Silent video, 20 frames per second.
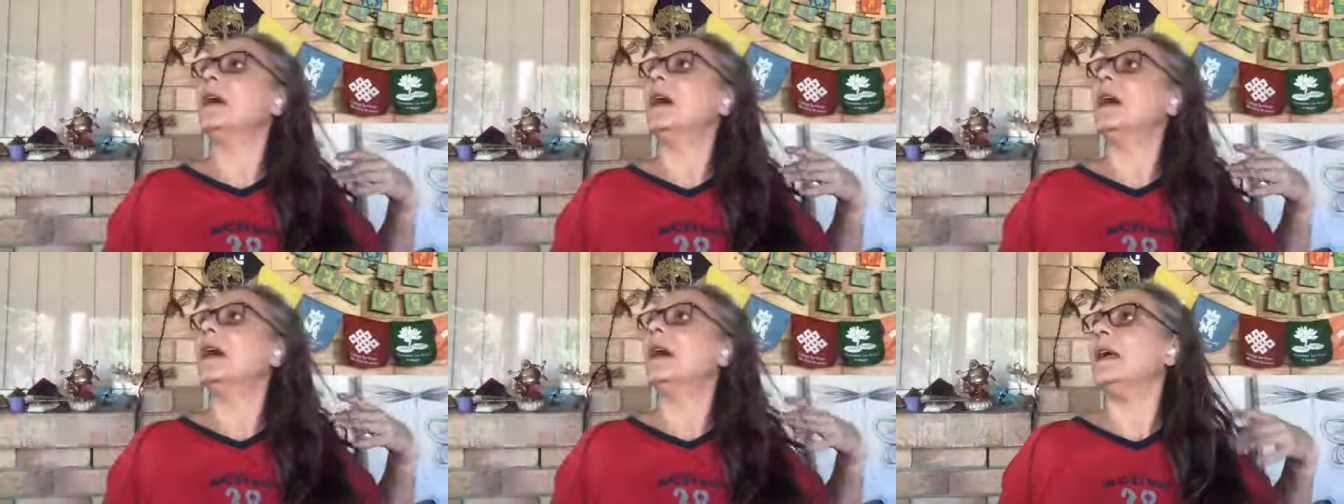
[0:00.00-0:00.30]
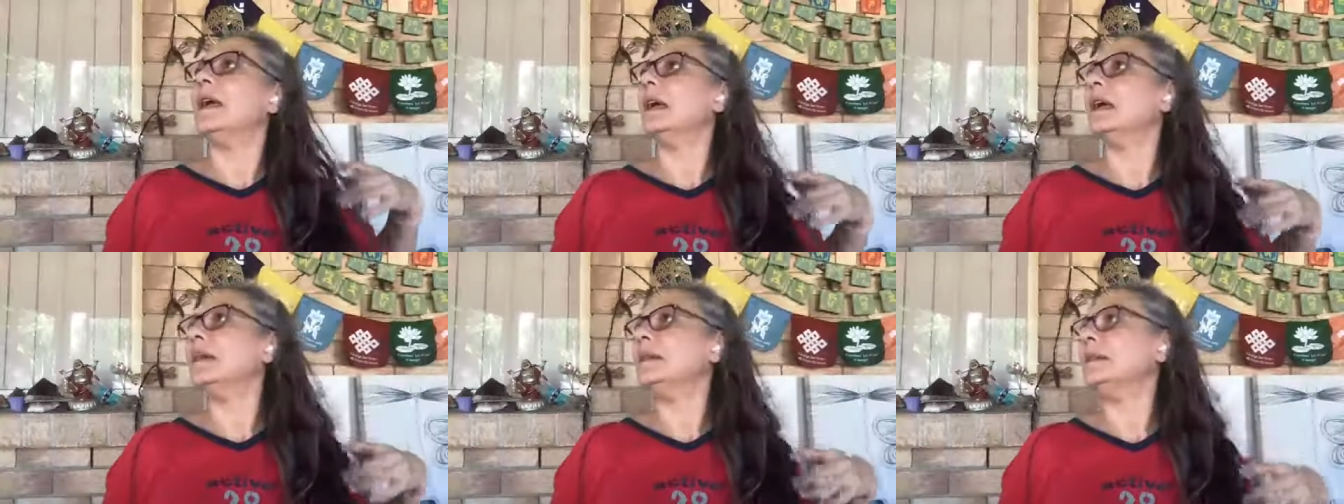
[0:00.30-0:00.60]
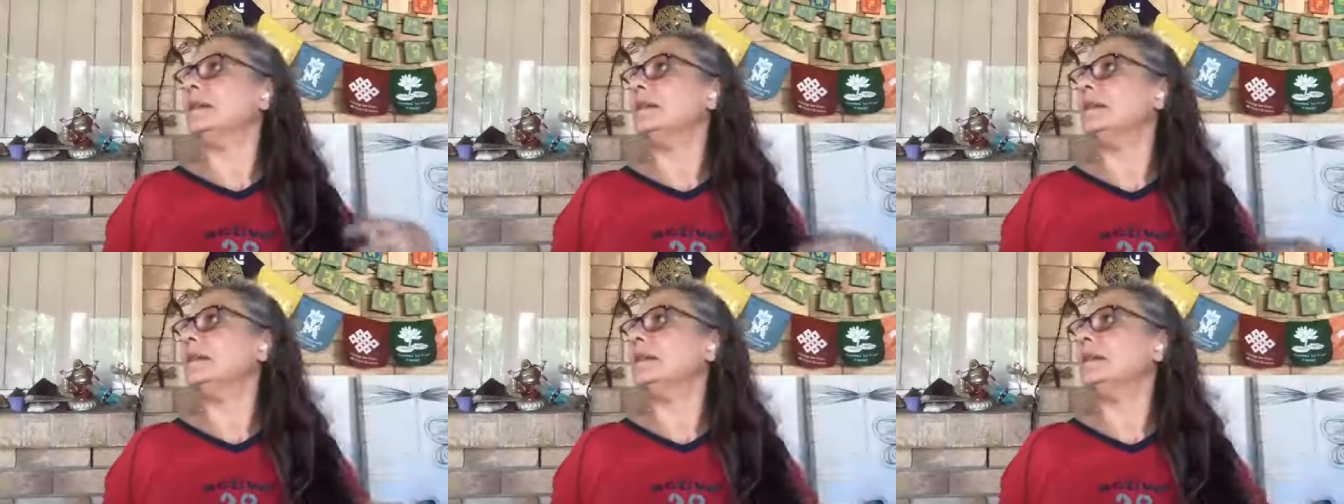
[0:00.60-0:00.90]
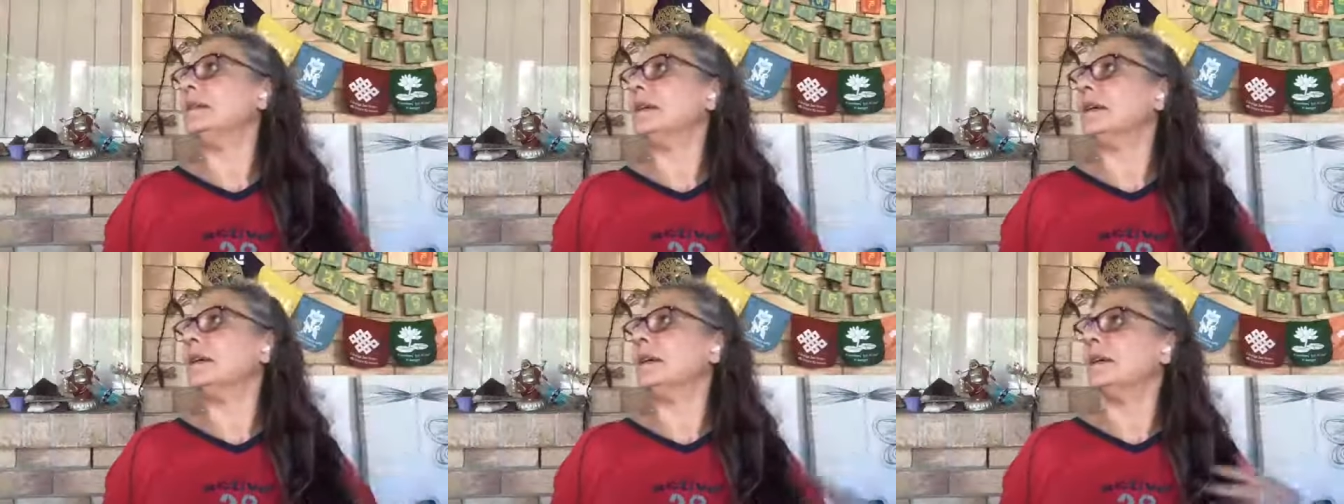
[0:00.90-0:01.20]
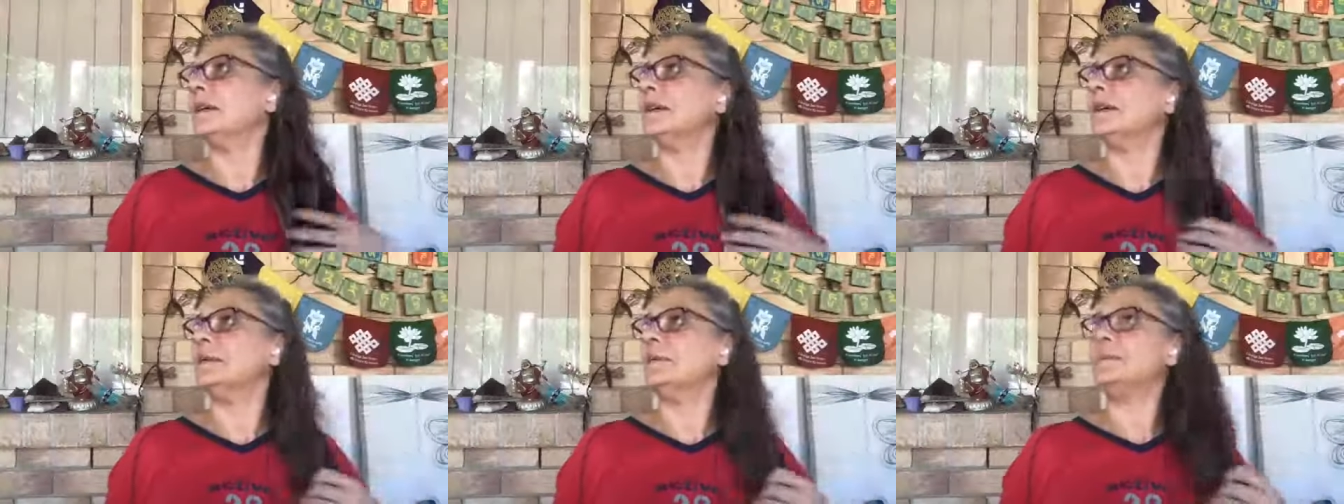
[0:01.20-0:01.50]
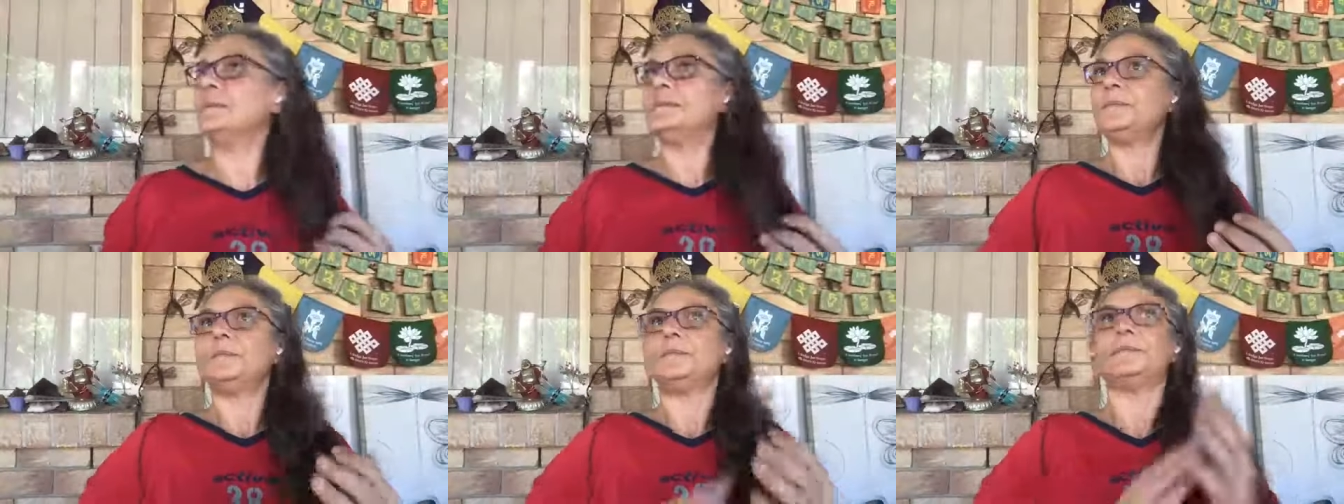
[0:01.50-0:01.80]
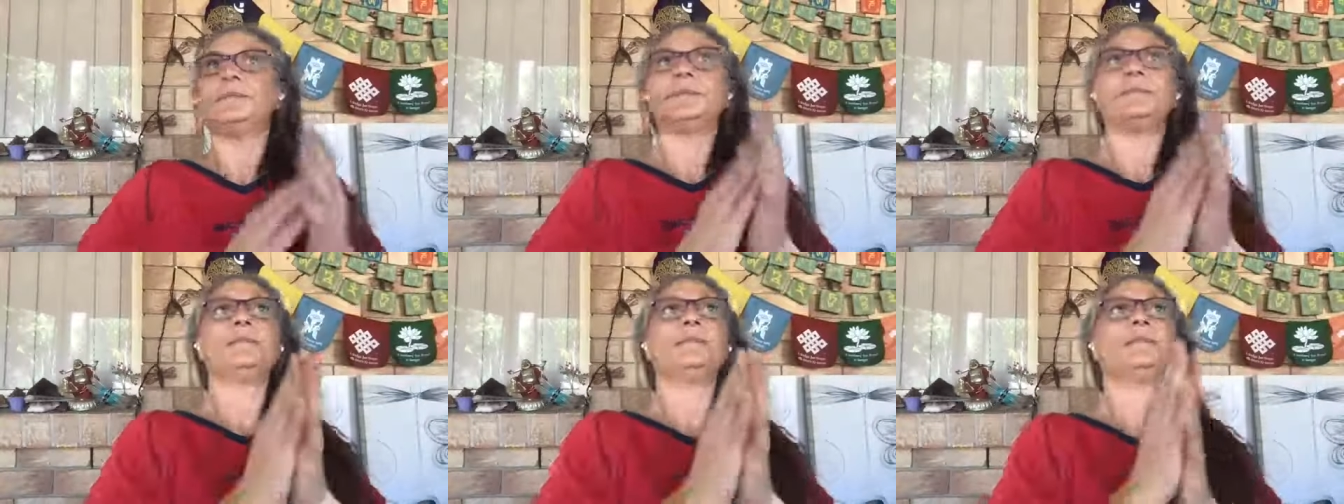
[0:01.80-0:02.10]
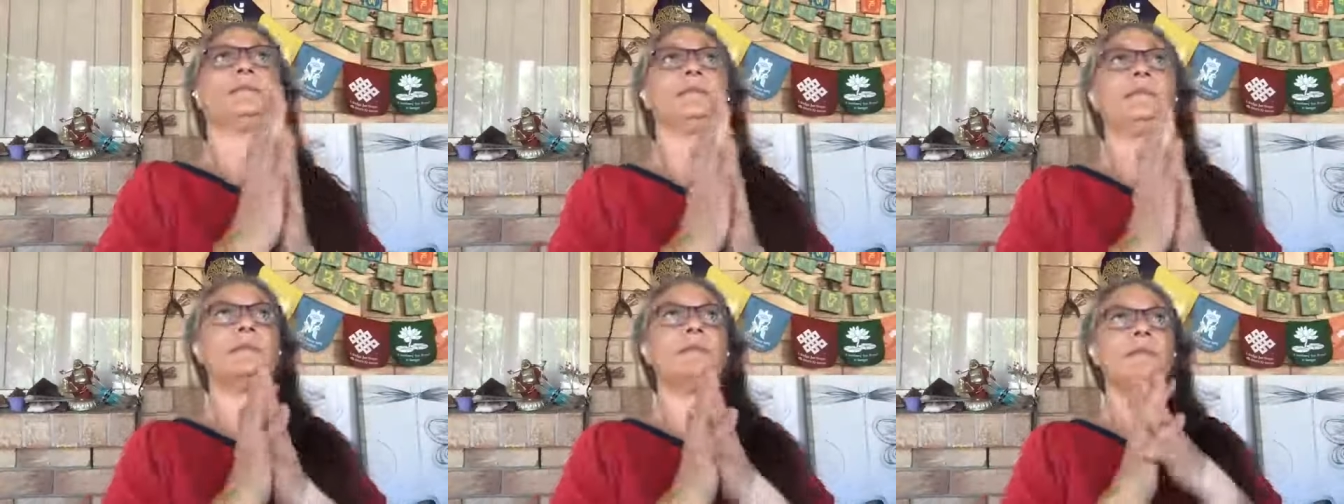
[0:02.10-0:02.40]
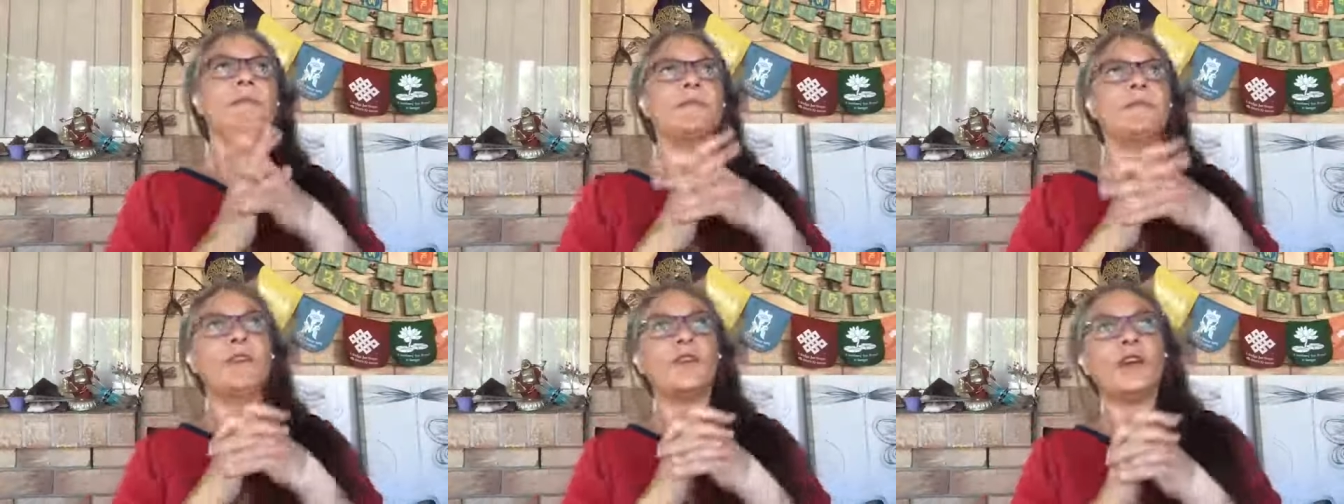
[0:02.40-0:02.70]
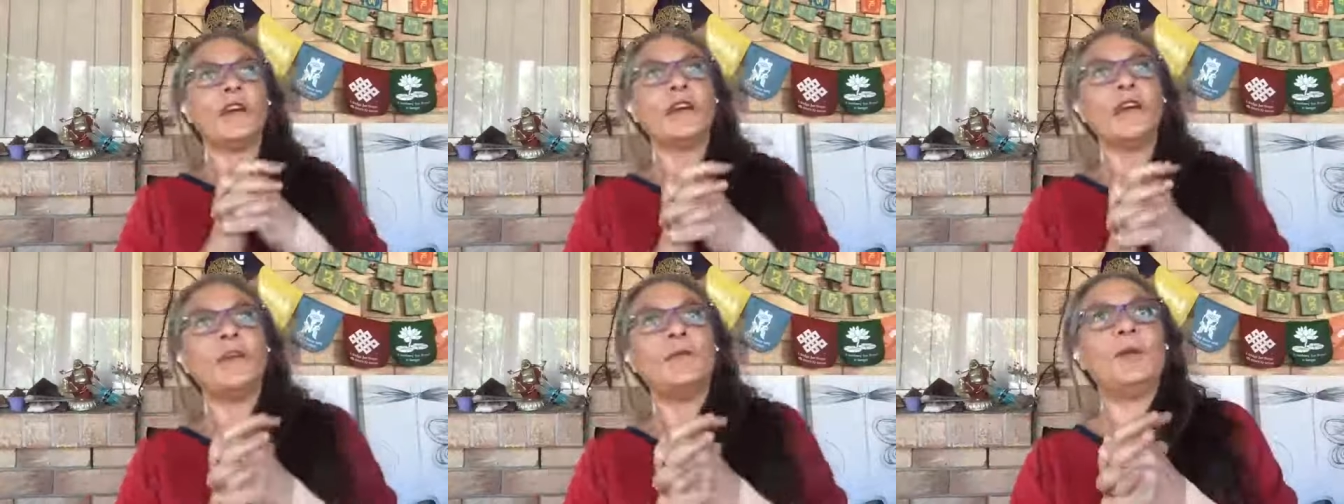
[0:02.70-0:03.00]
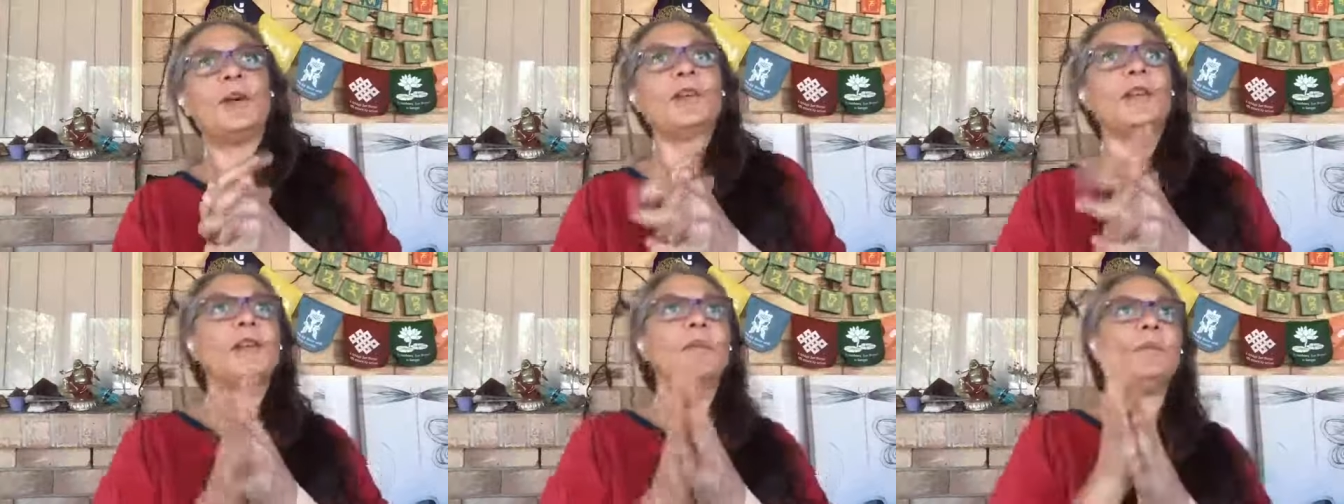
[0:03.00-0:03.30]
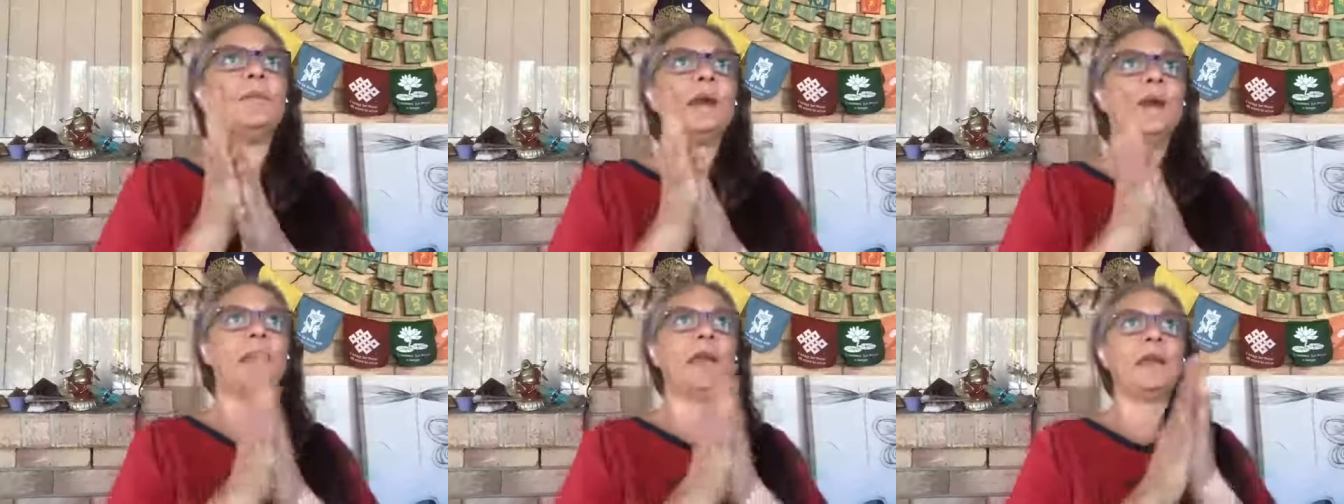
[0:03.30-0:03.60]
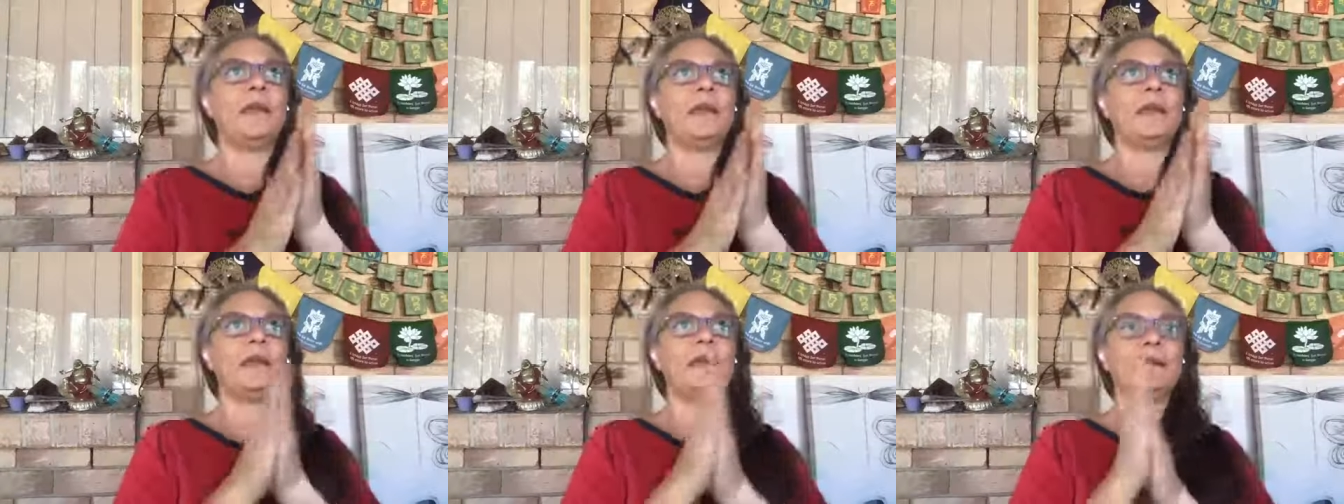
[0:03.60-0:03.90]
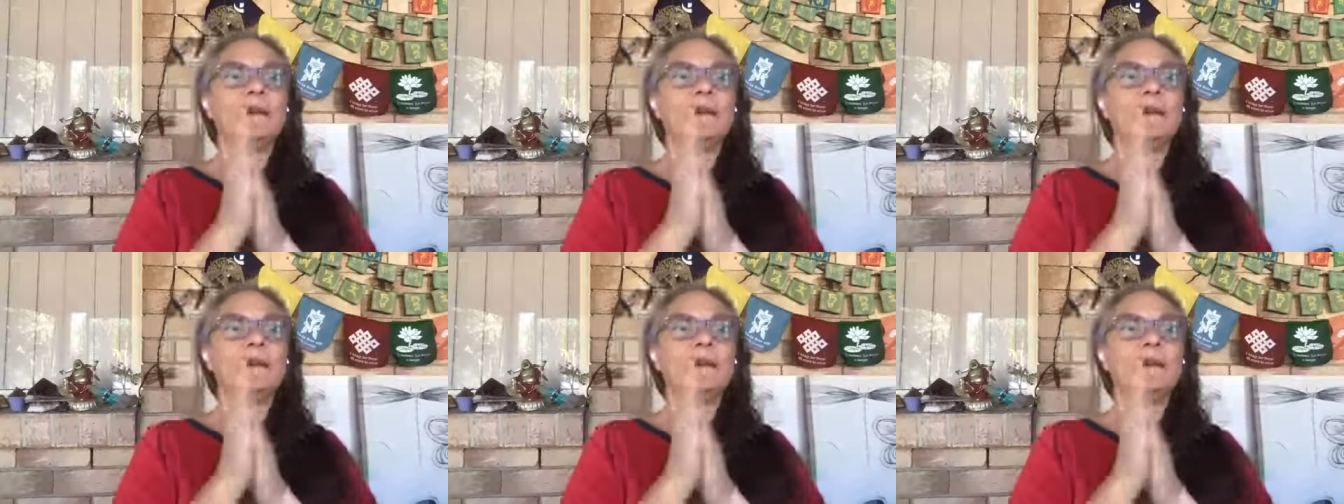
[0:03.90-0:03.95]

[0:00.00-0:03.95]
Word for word: and um, for anyone that may.